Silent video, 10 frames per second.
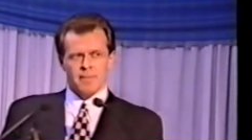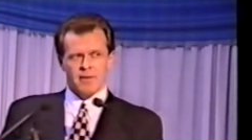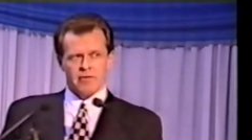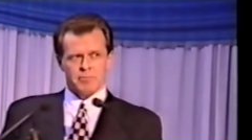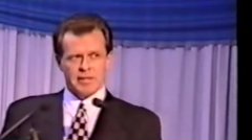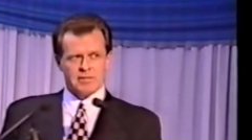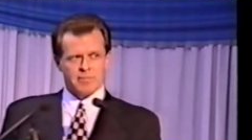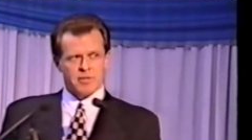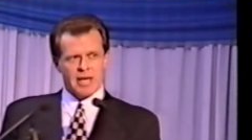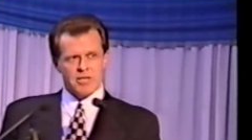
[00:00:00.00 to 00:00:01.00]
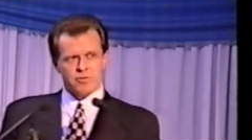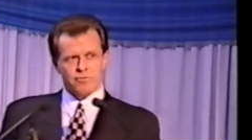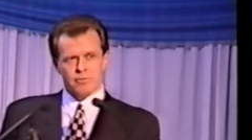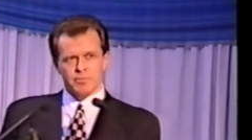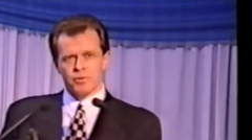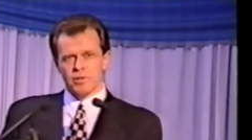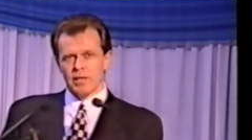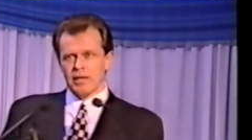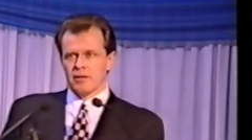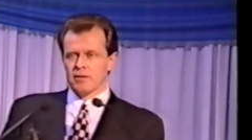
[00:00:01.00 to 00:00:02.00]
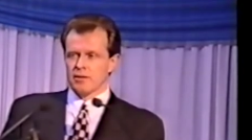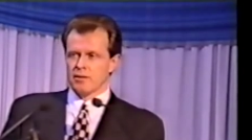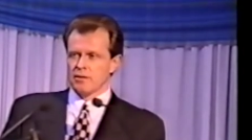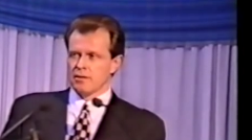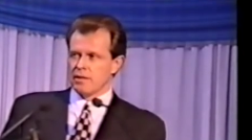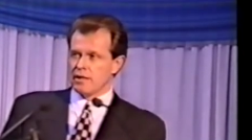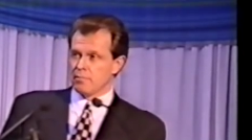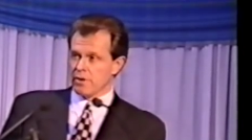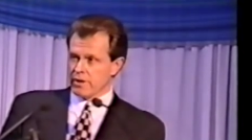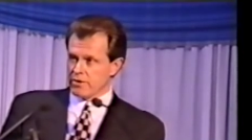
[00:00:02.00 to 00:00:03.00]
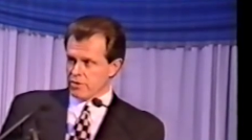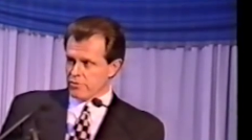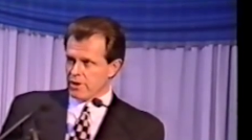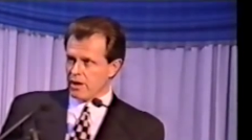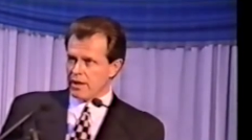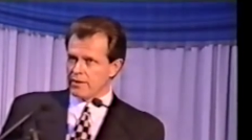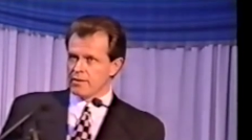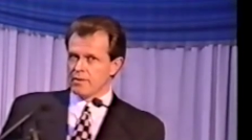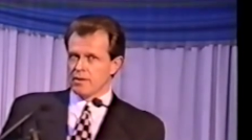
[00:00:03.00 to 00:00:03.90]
They have picked up the National Football League uh, in America, the gridiron,